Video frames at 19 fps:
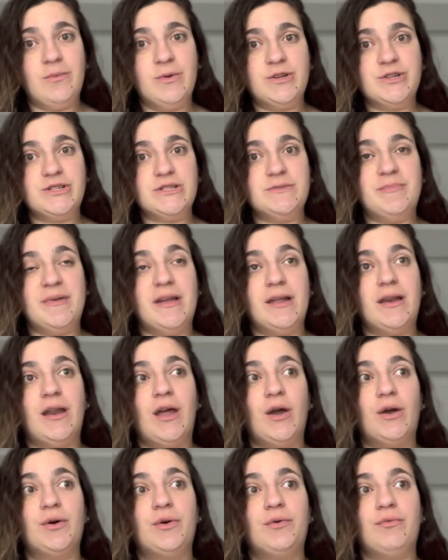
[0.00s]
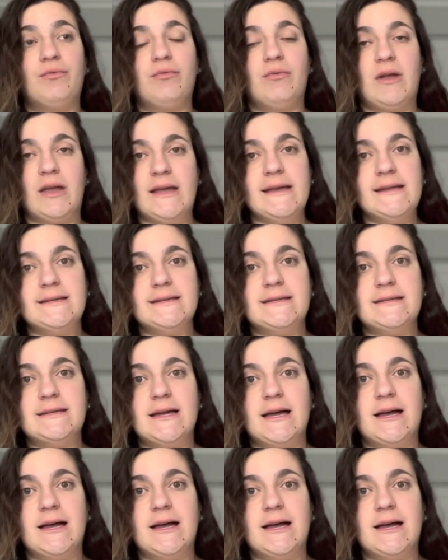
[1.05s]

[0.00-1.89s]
which has been great.